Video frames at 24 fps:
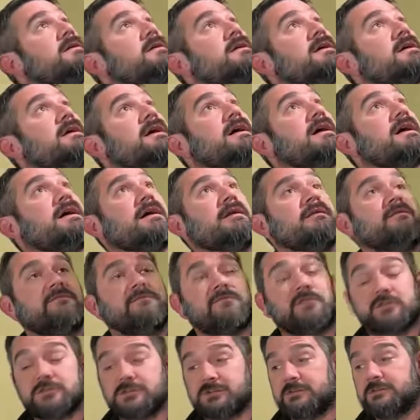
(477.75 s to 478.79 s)

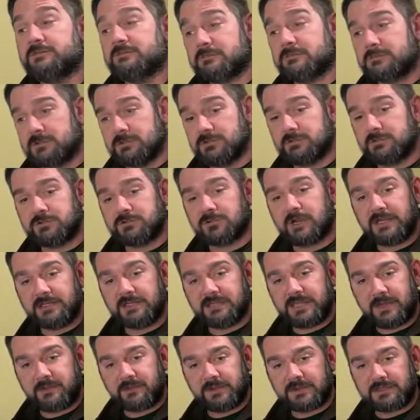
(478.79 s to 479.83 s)
First to try and
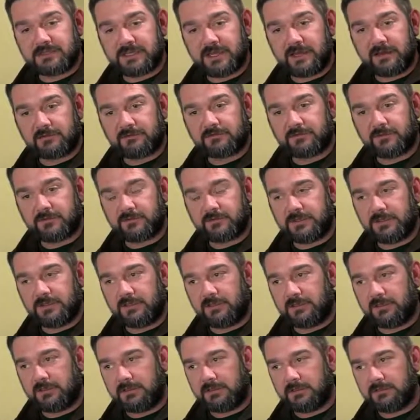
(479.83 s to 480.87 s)
dampen the sound from
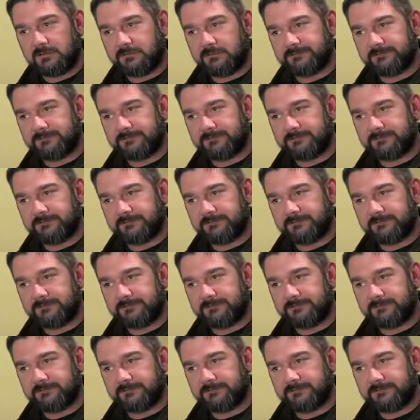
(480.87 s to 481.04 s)
the